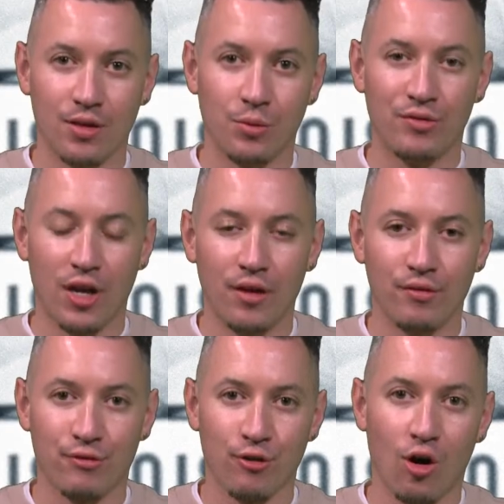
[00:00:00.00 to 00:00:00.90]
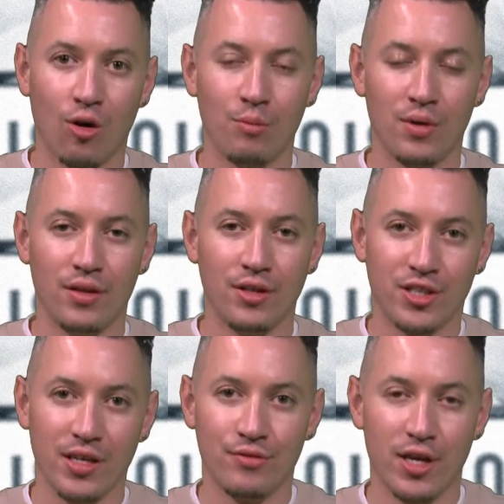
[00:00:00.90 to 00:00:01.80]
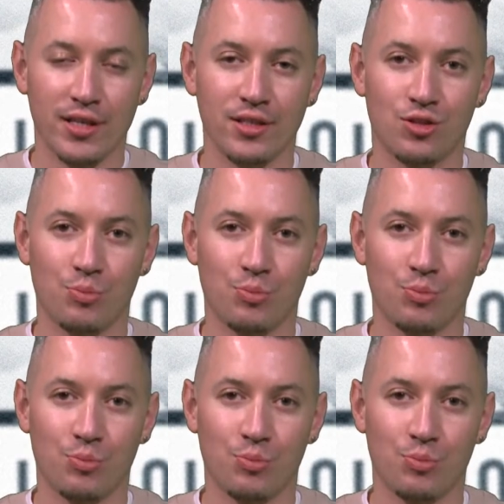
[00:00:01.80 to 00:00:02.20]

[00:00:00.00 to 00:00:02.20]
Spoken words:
that we've learned from this evening's